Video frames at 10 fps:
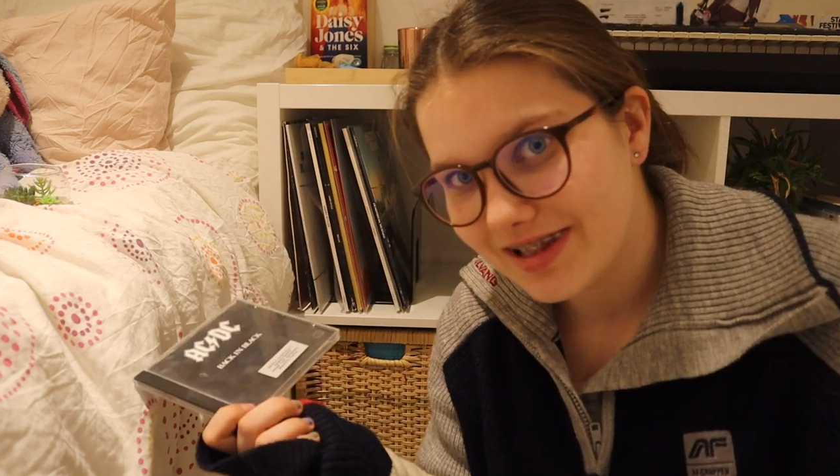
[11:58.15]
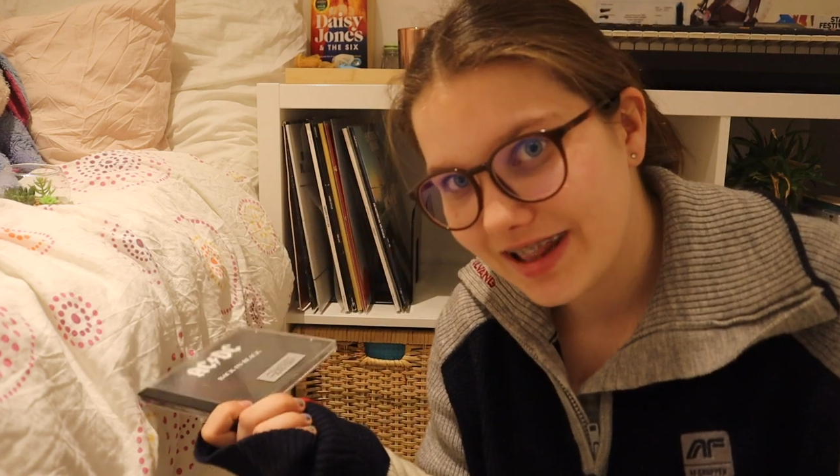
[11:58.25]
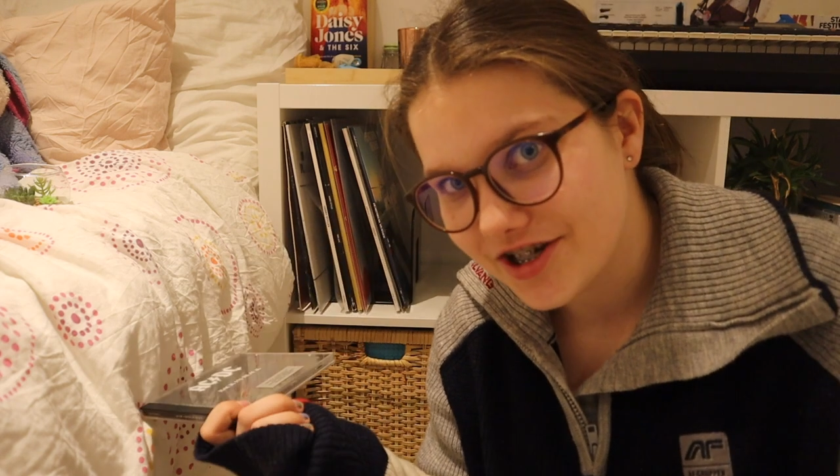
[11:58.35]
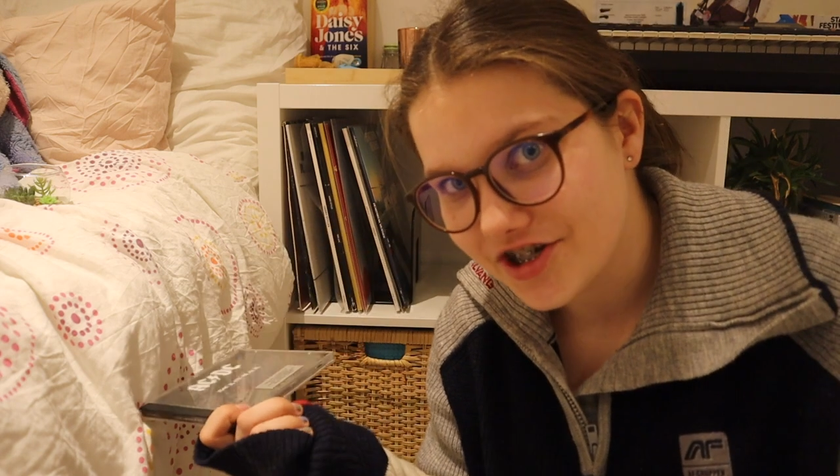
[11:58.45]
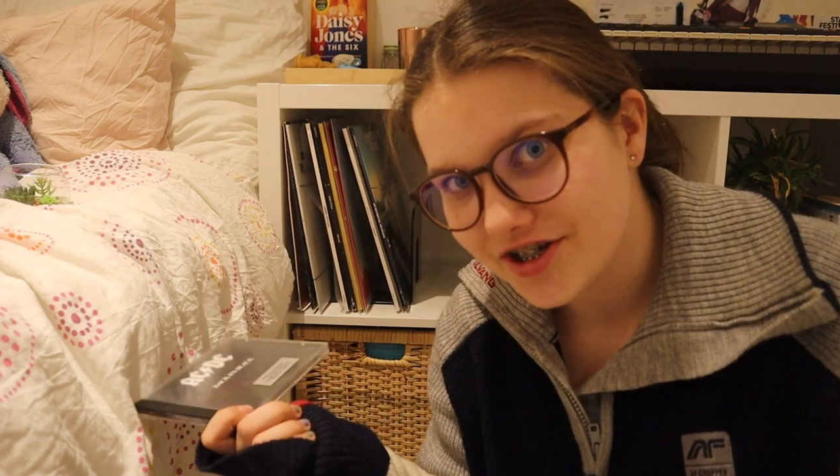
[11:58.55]

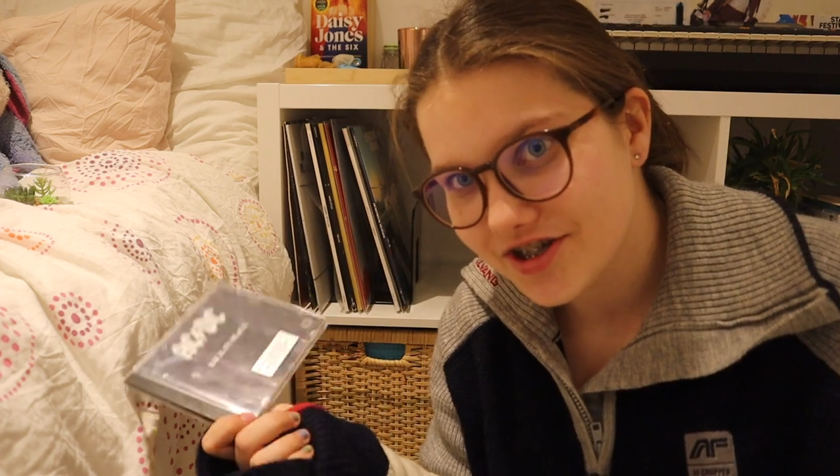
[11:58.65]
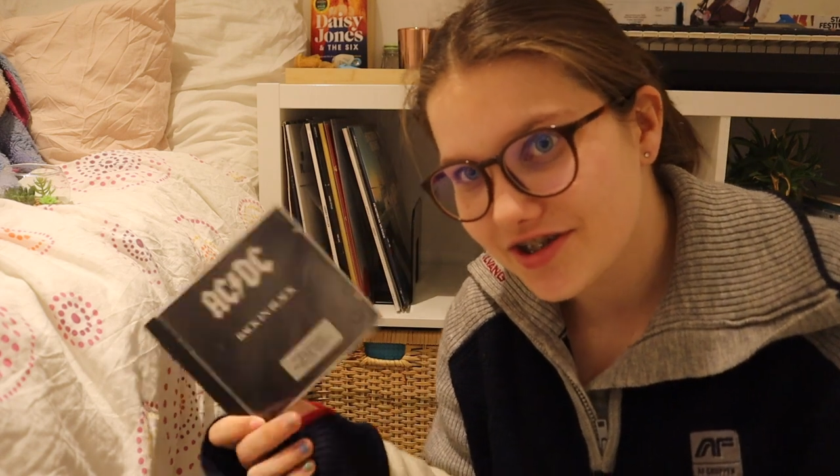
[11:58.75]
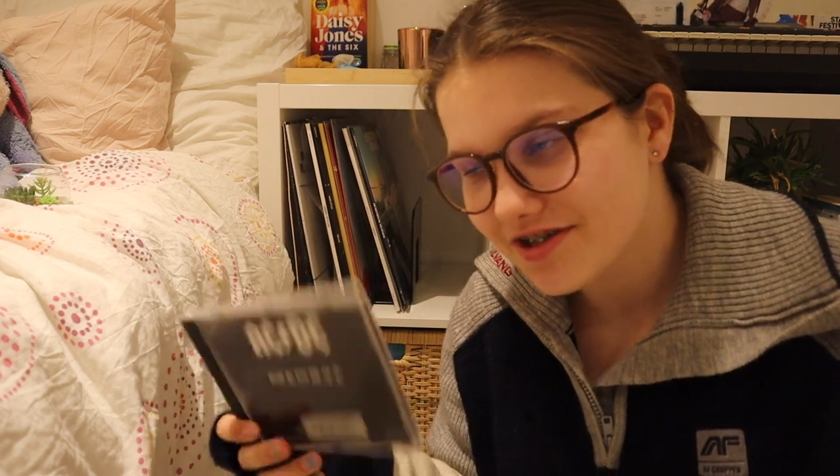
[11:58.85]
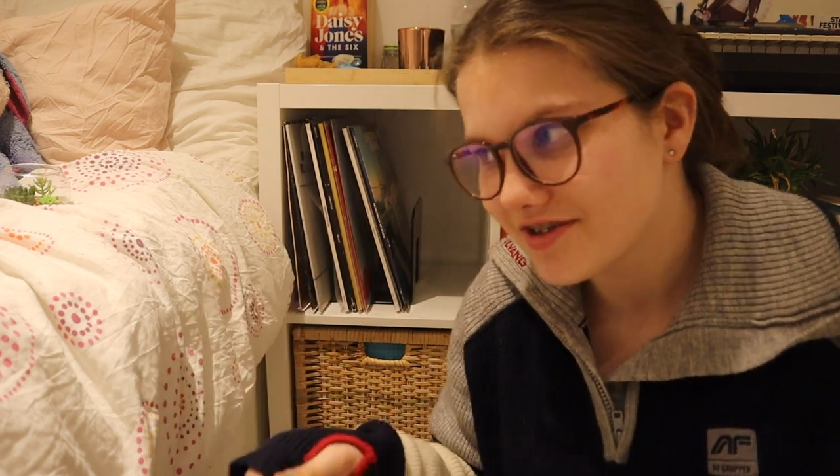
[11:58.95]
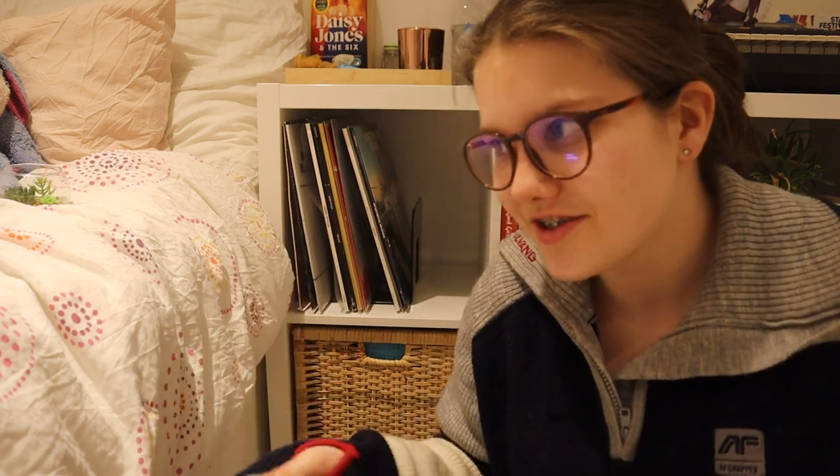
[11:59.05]
legends,
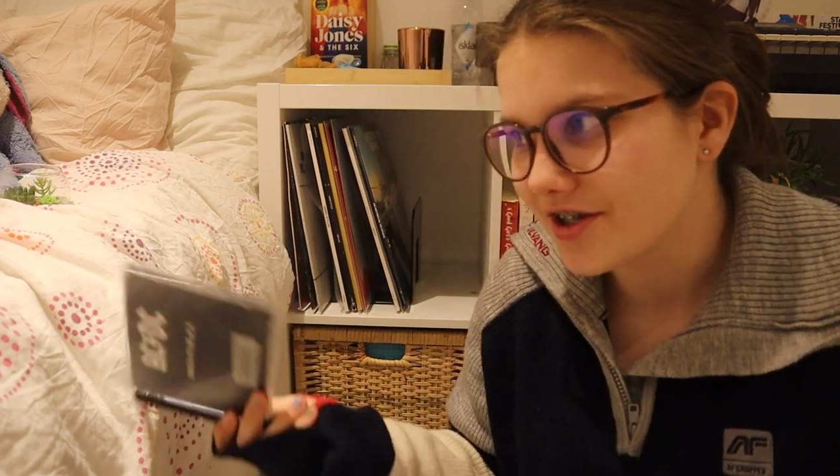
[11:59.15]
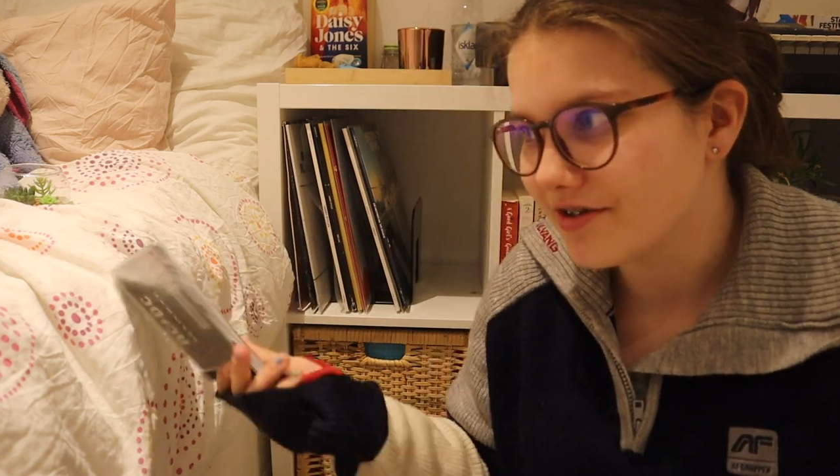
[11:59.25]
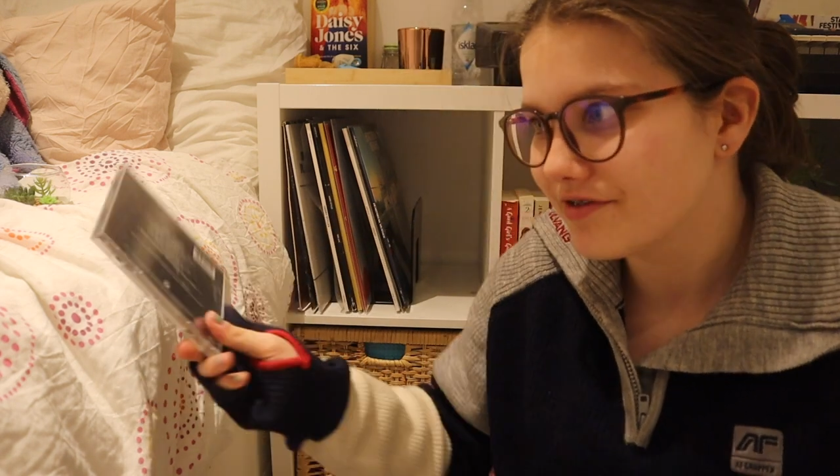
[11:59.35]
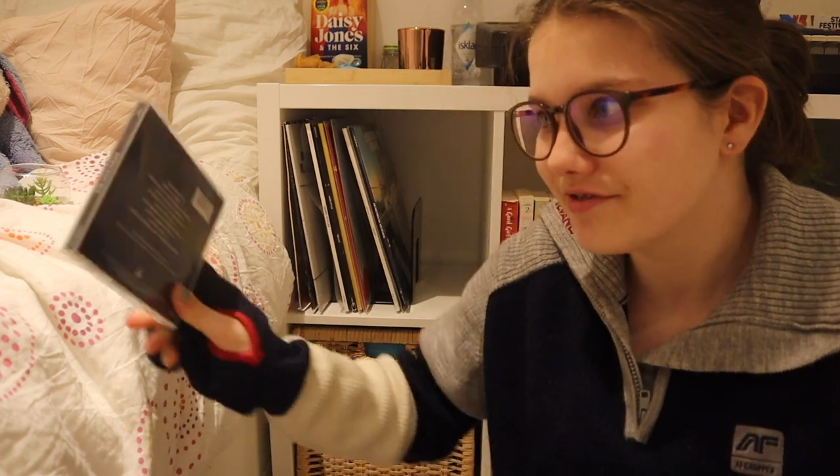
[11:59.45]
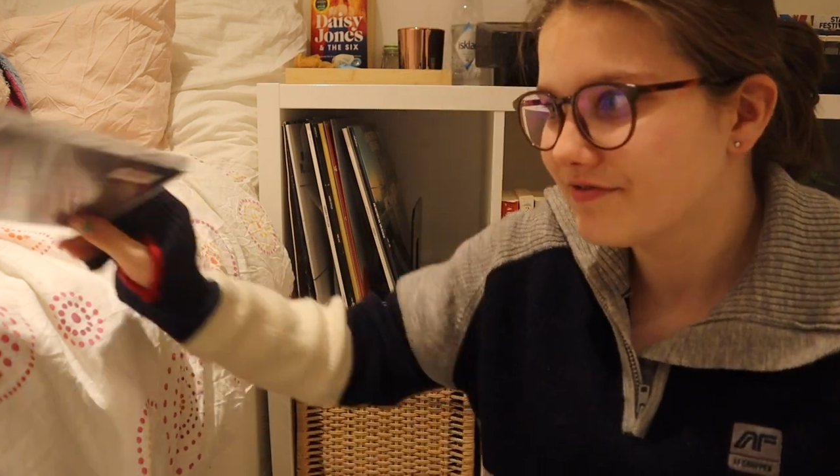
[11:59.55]
so.